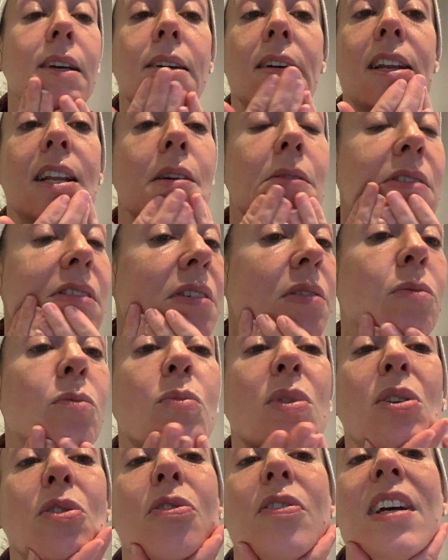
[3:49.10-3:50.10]
And it
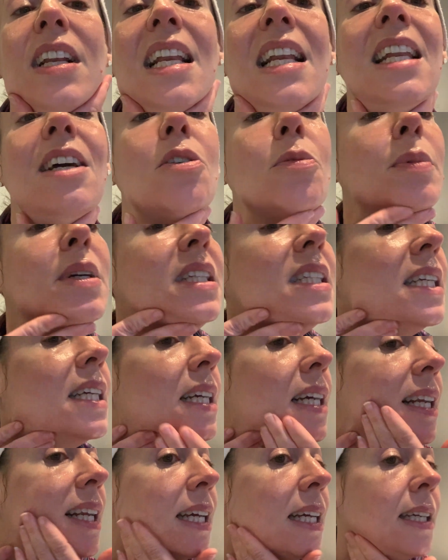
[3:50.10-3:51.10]
will feel a little bit
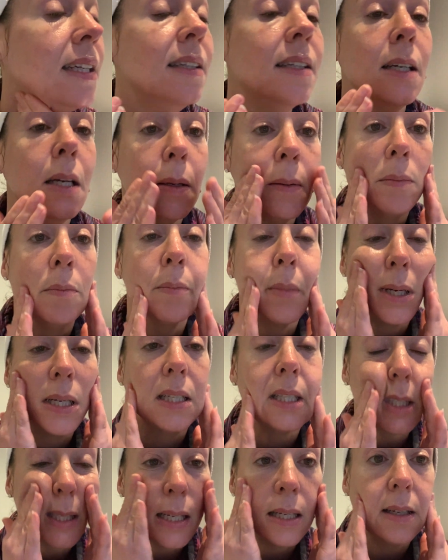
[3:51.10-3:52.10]
tingly, but
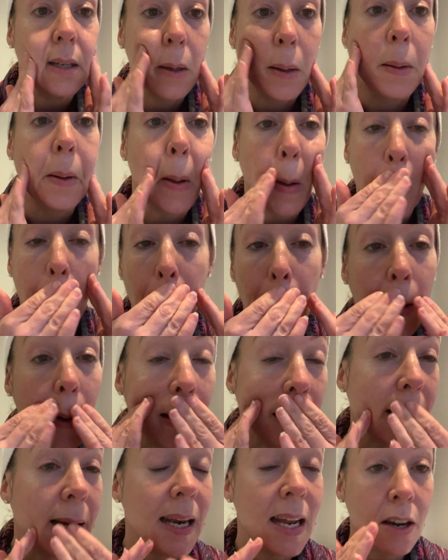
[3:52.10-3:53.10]
it's
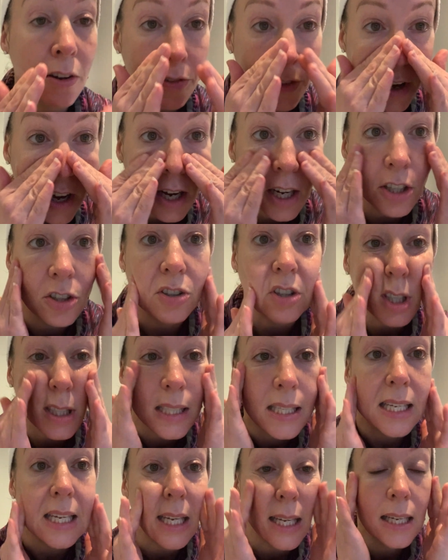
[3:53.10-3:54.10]
like an alpha
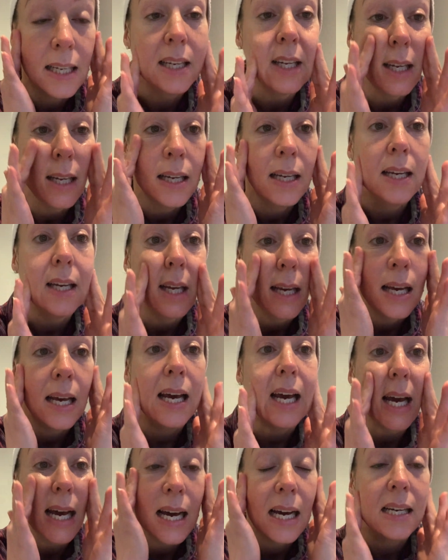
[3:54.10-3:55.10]
hydroxy
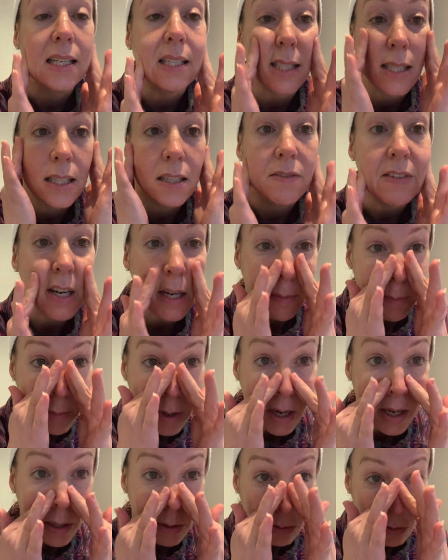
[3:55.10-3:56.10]
acid, a very
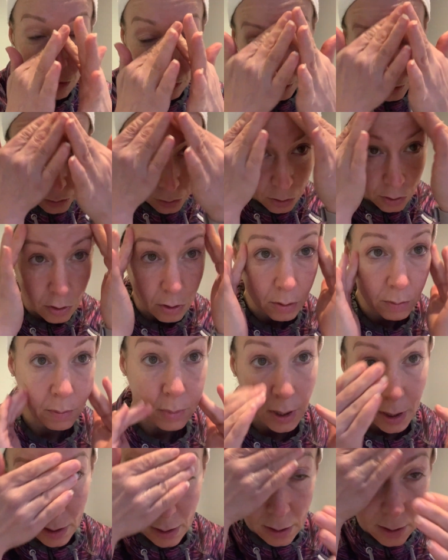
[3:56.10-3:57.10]
mild form.
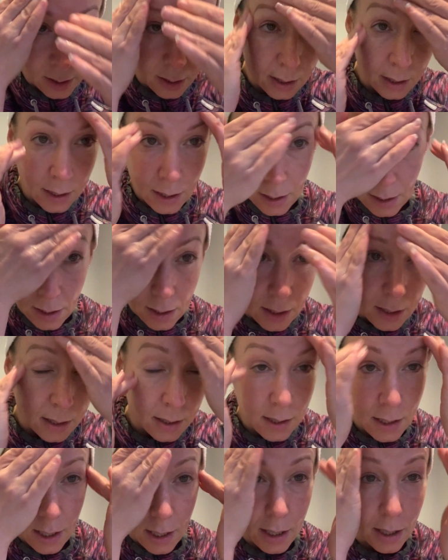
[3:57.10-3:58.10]

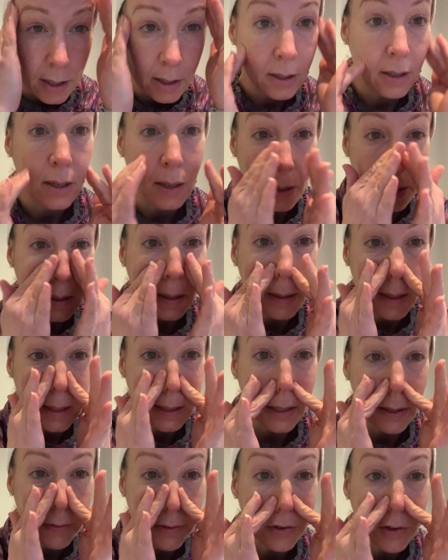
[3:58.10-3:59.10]
So
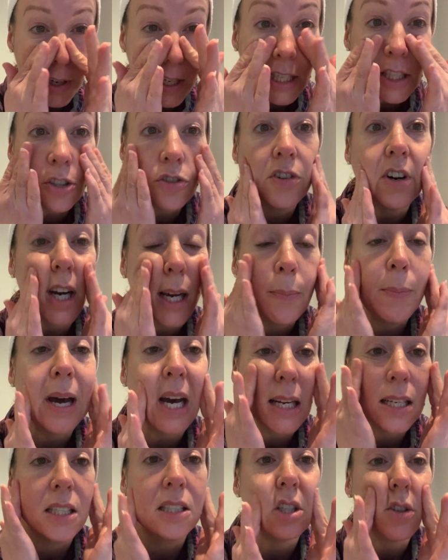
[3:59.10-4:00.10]
if you've got any dry
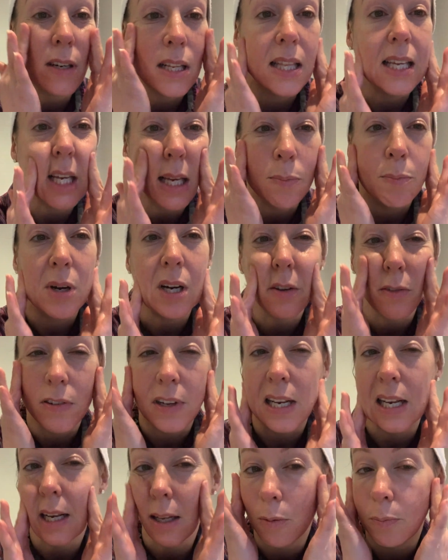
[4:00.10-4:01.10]
patches or anything, it might
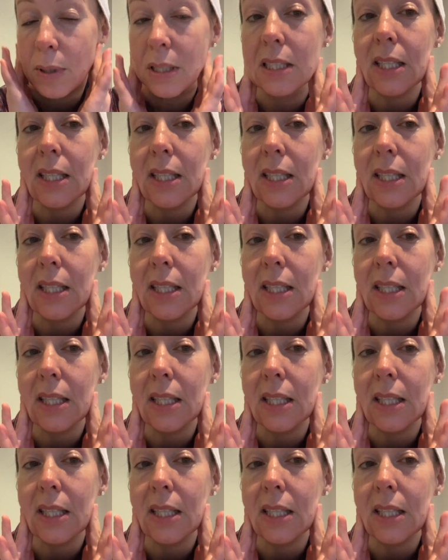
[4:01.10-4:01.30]
feel a little bit